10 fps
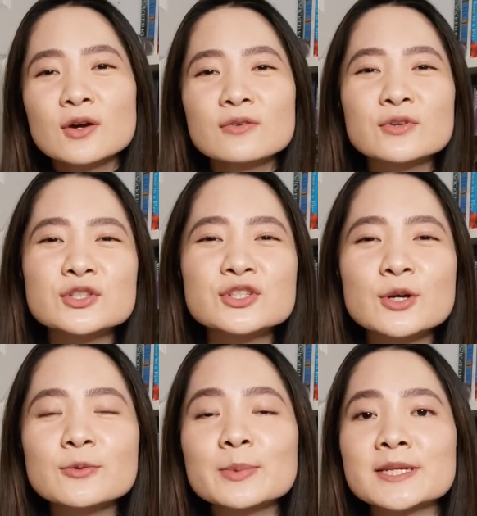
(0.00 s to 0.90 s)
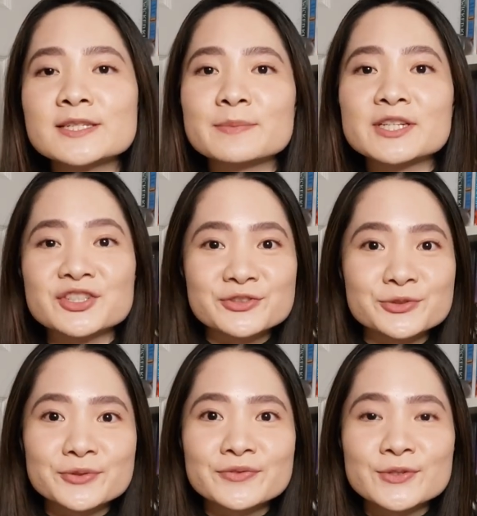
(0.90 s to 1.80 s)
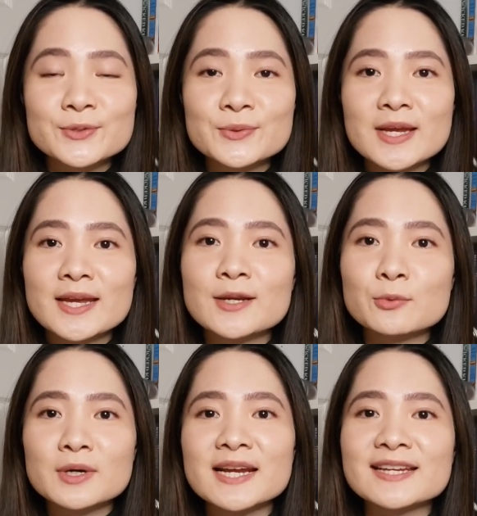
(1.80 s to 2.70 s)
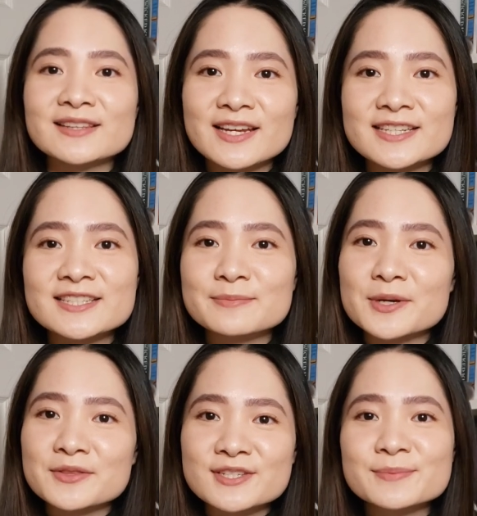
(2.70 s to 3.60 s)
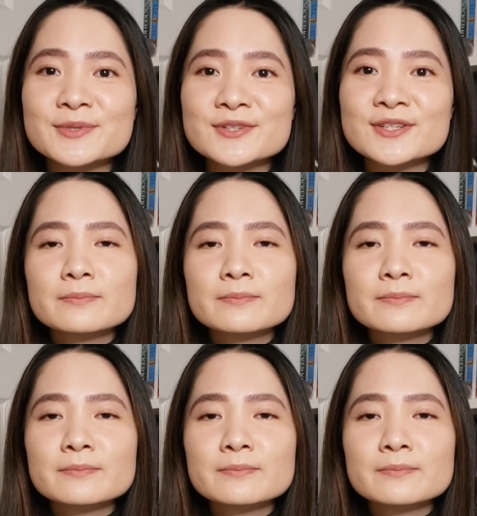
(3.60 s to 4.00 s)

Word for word: First off is my general review and what I liked about this book.